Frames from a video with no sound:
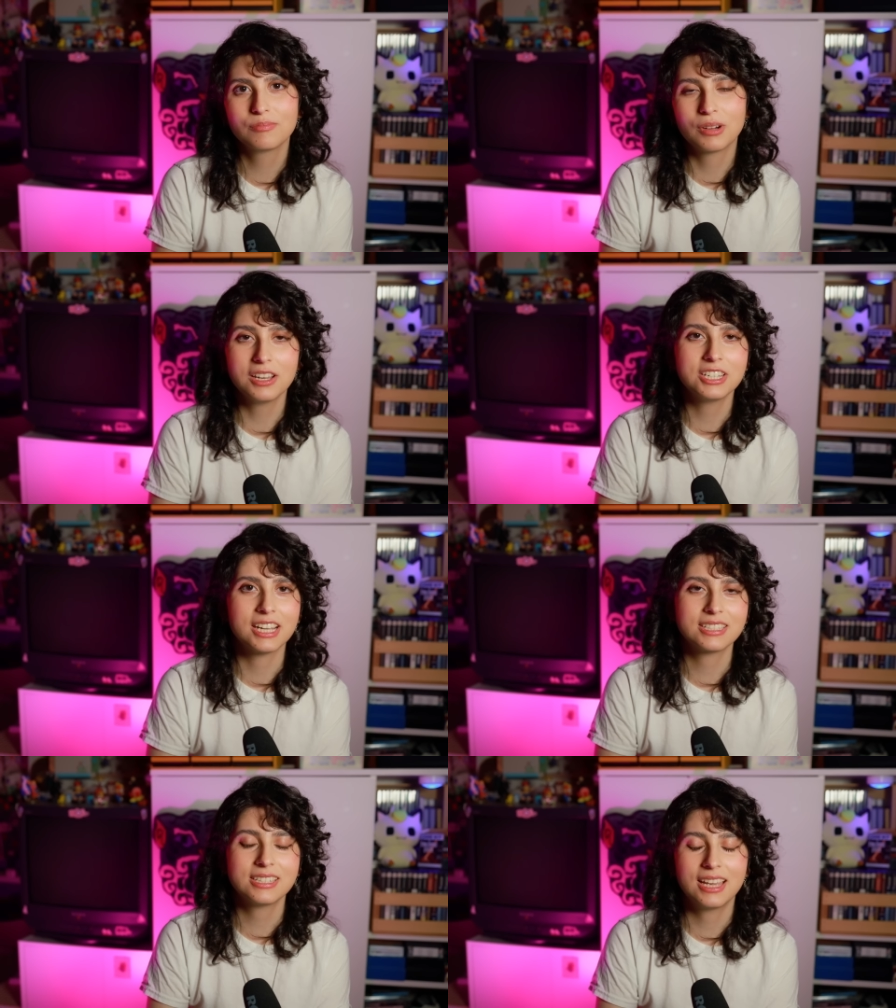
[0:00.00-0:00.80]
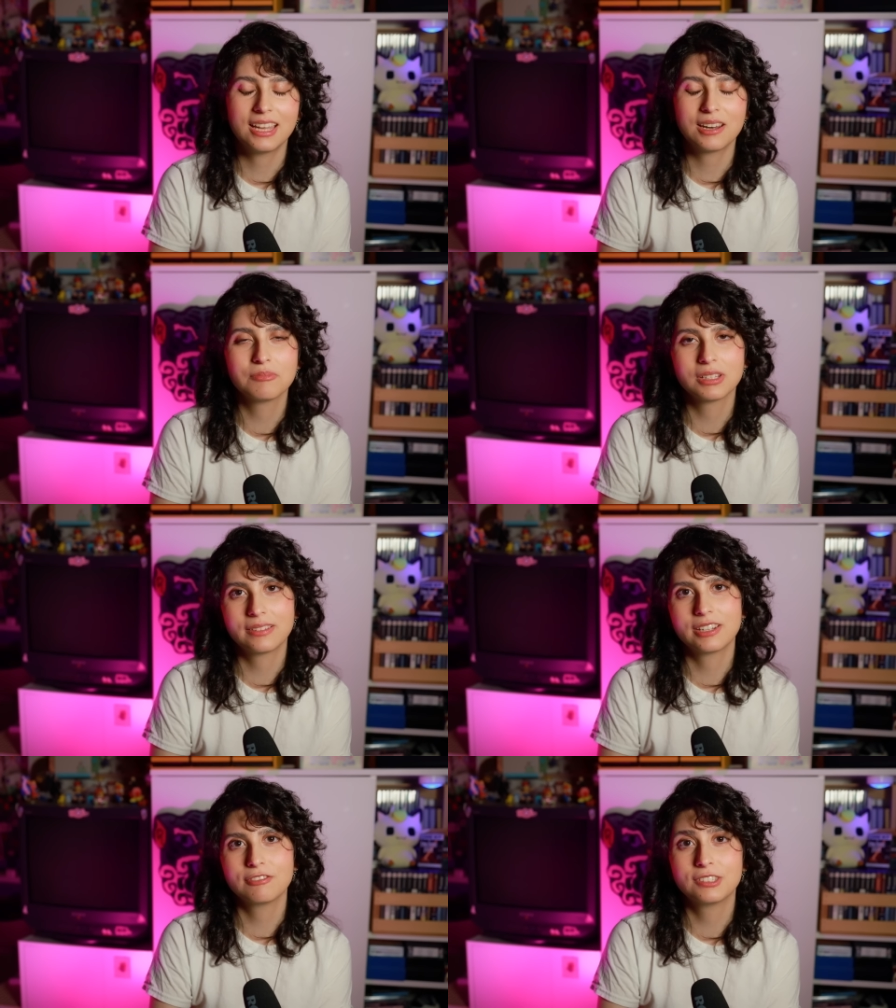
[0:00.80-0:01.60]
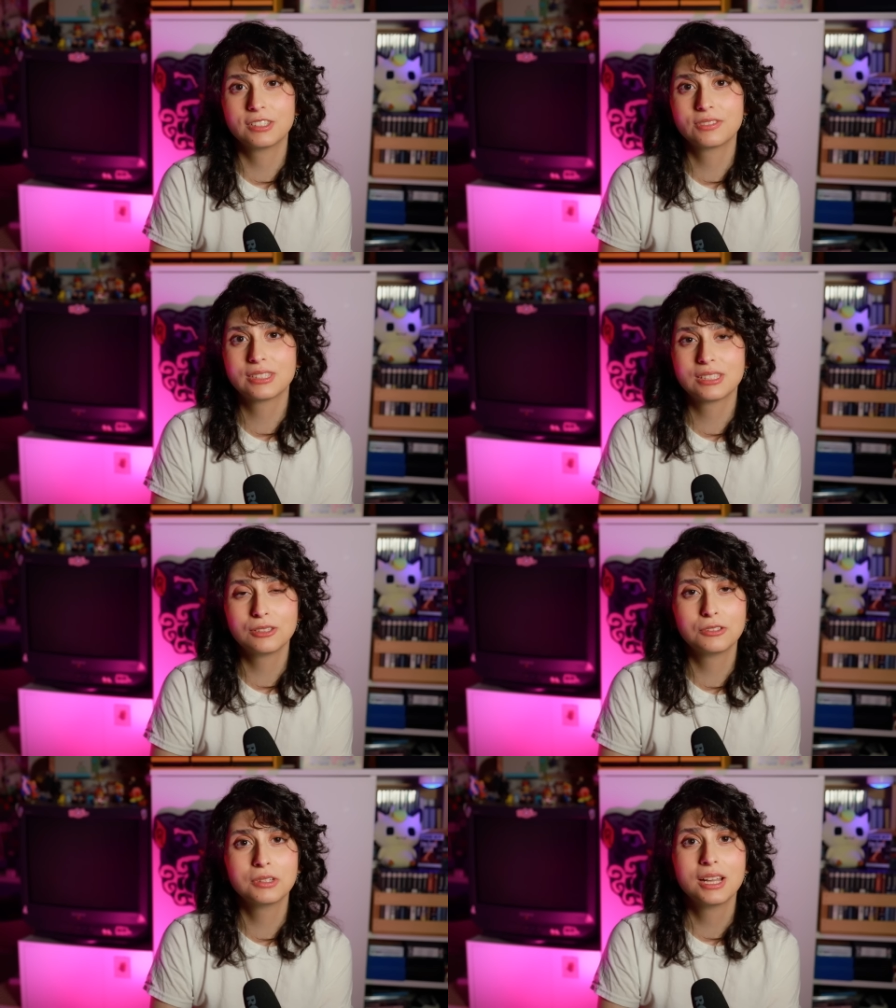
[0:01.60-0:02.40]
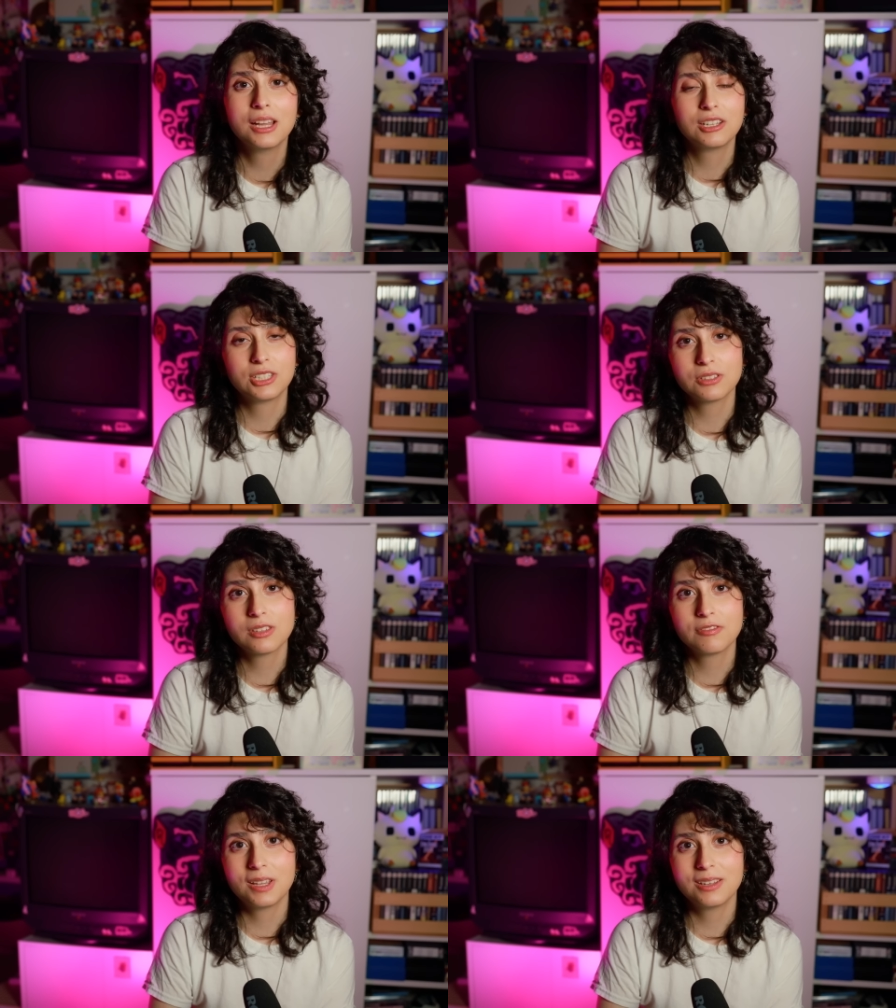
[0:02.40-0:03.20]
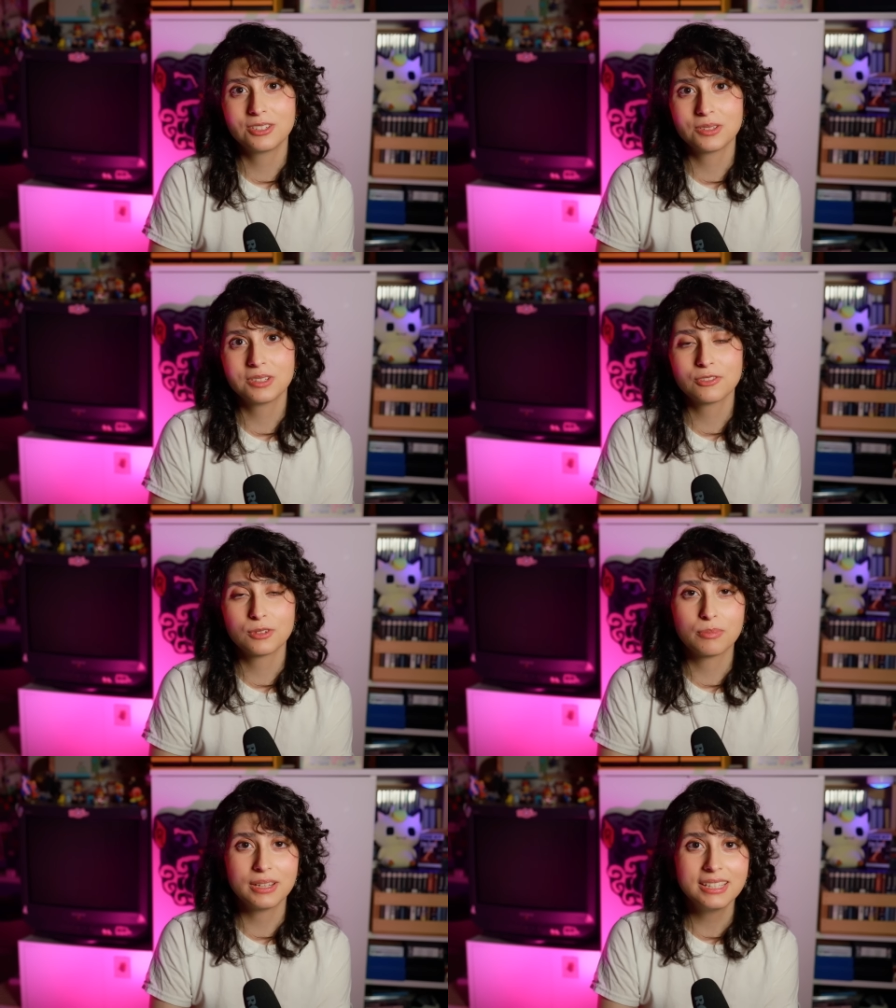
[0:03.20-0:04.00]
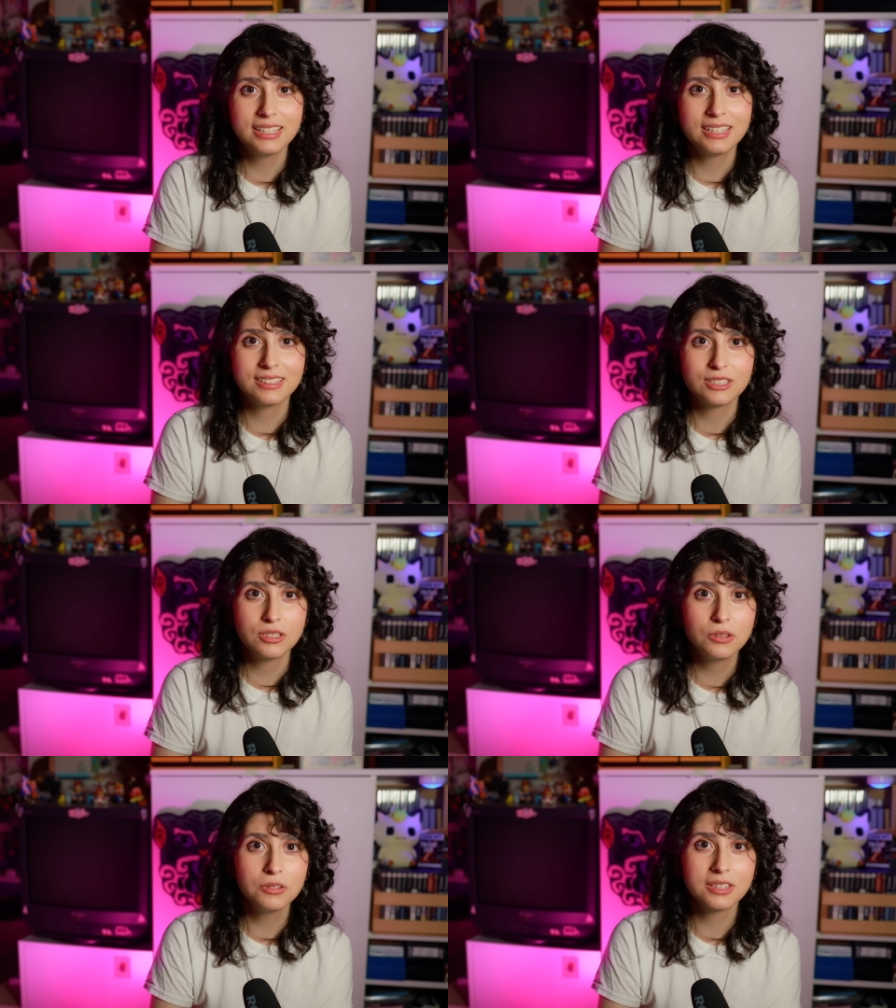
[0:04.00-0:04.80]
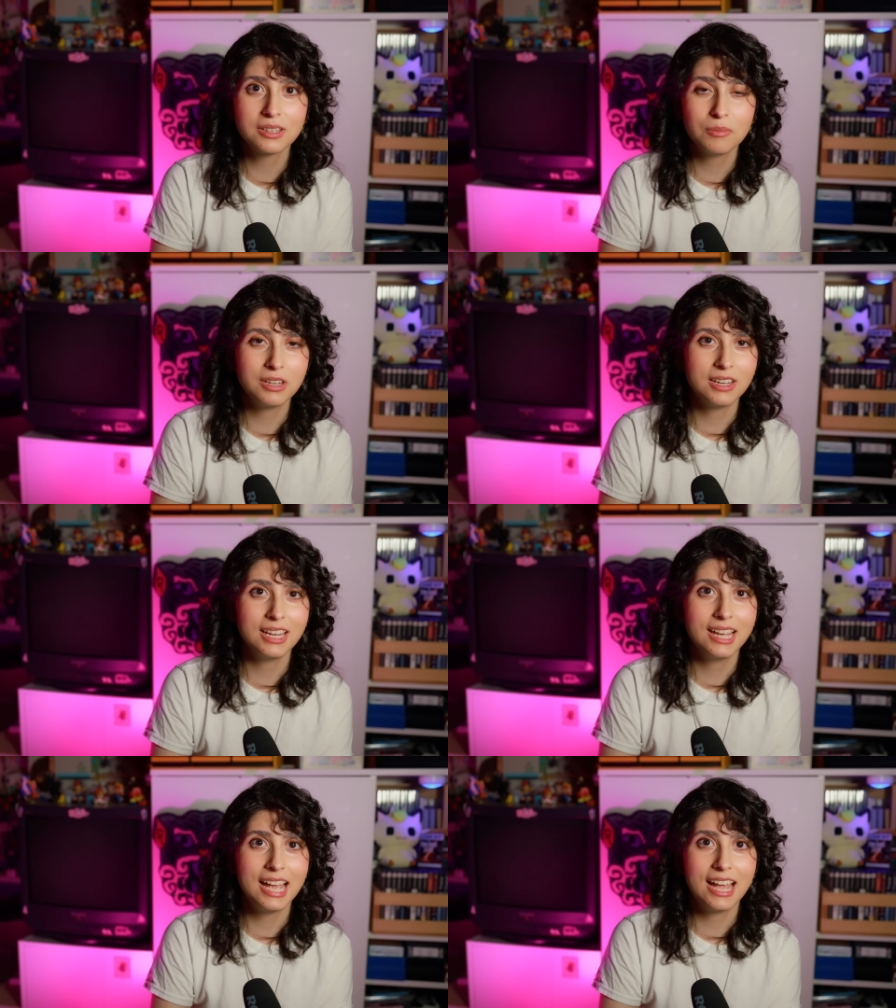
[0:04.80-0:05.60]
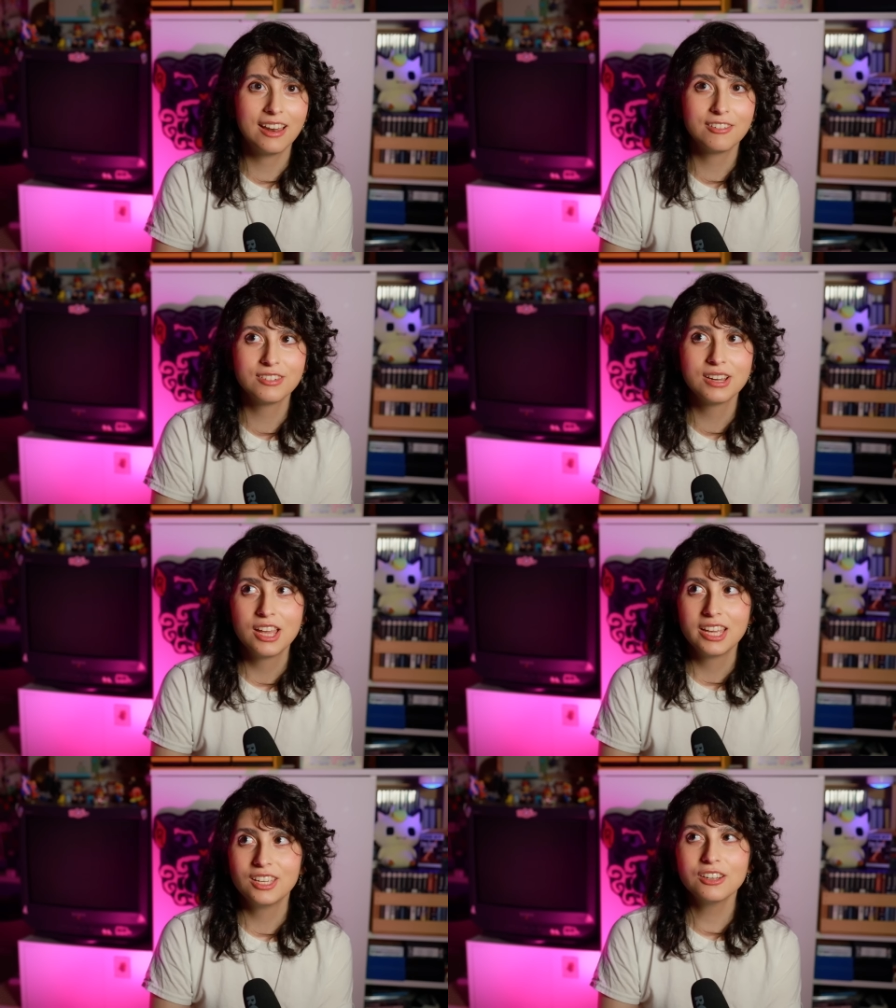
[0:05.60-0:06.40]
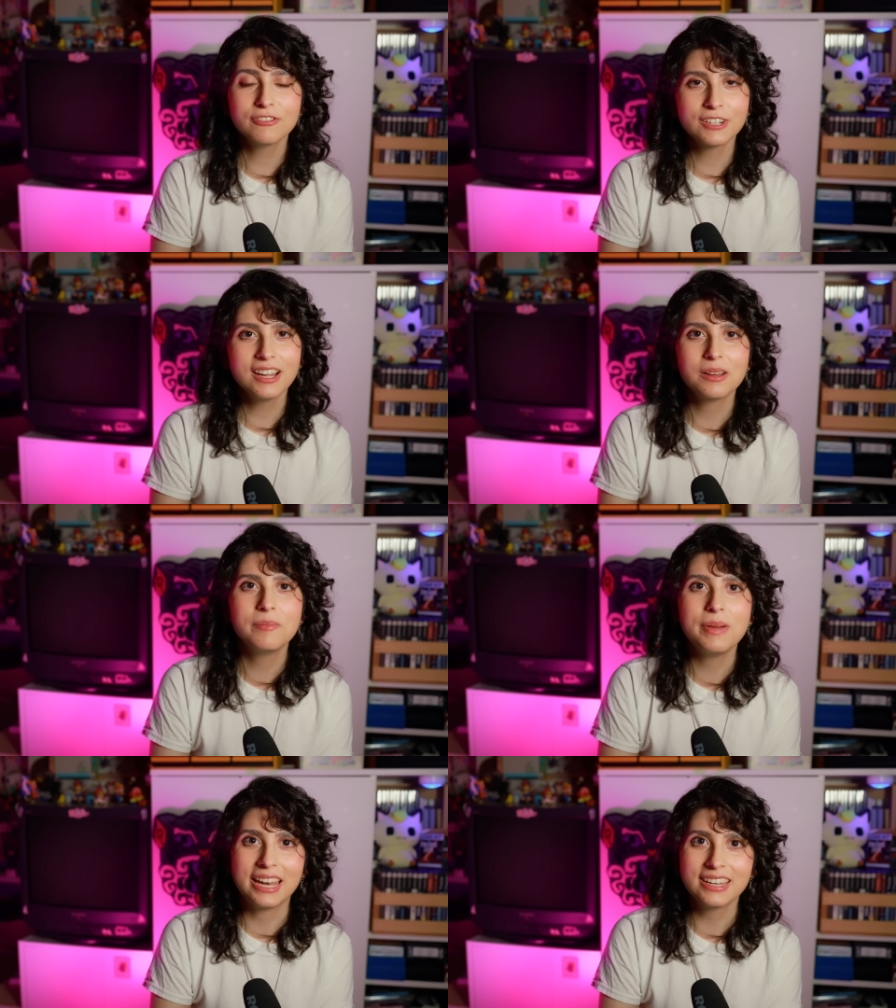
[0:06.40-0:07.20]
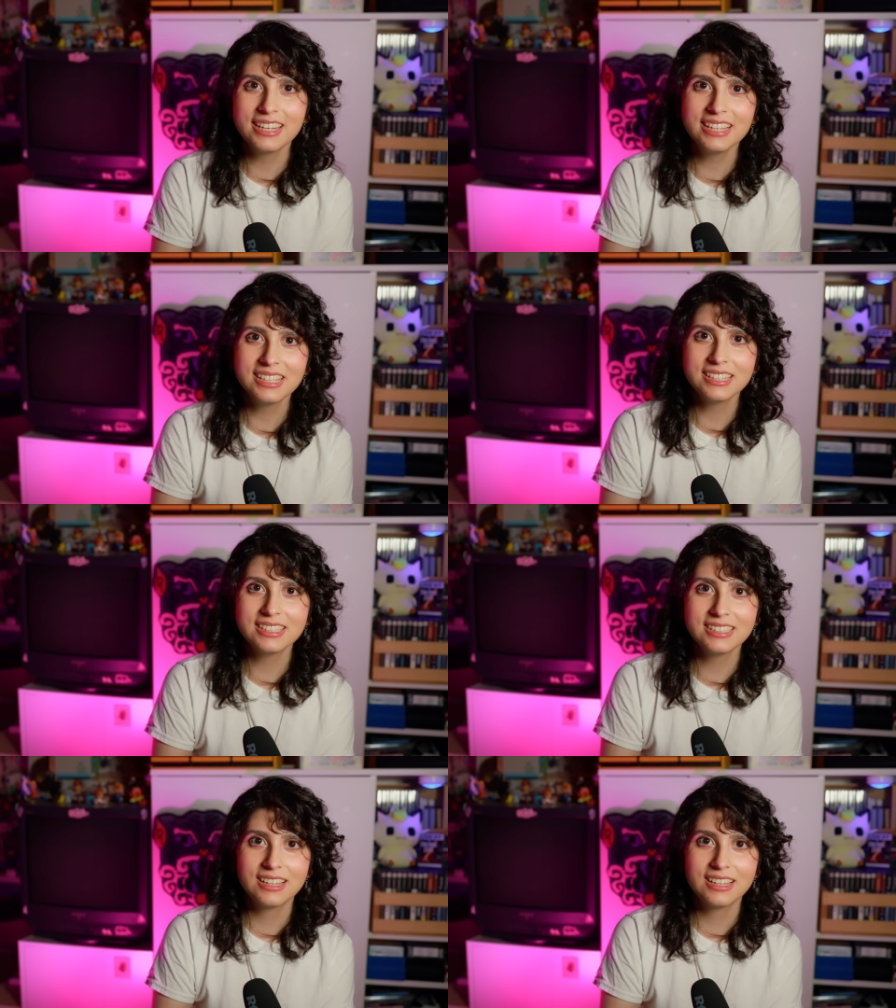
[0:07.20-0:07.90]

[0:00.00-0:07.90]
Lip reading: project, and I'm really grateful to Joseph and Jonas for bringing it to the community and, you know, for not abandoning it,